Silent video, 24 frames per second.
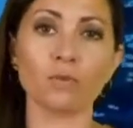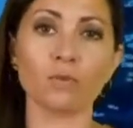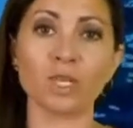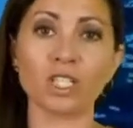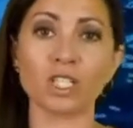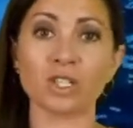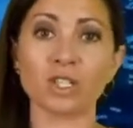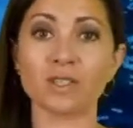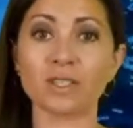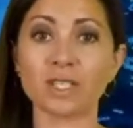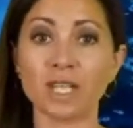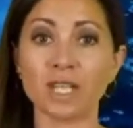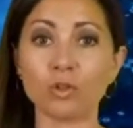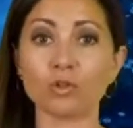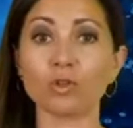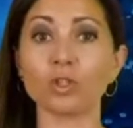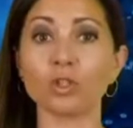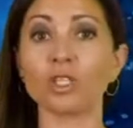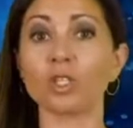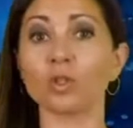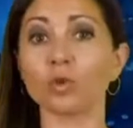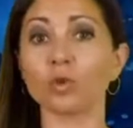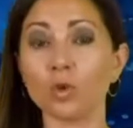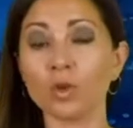much of
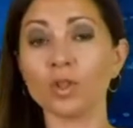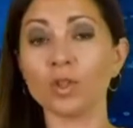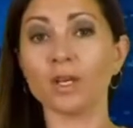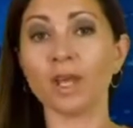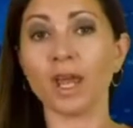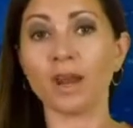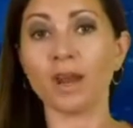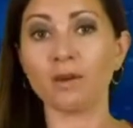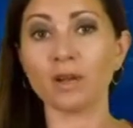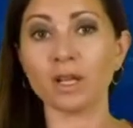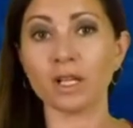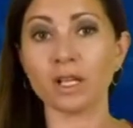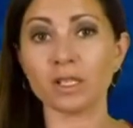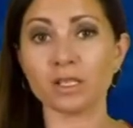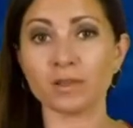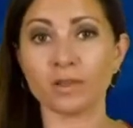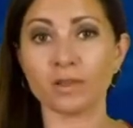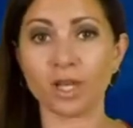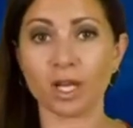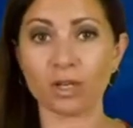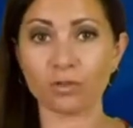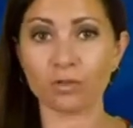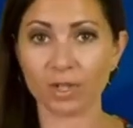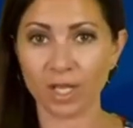central and northern areas of
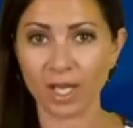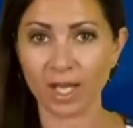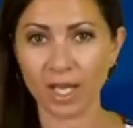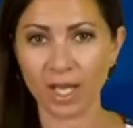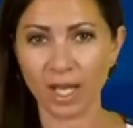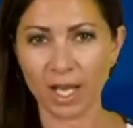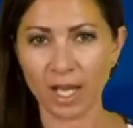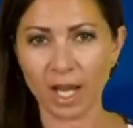the country.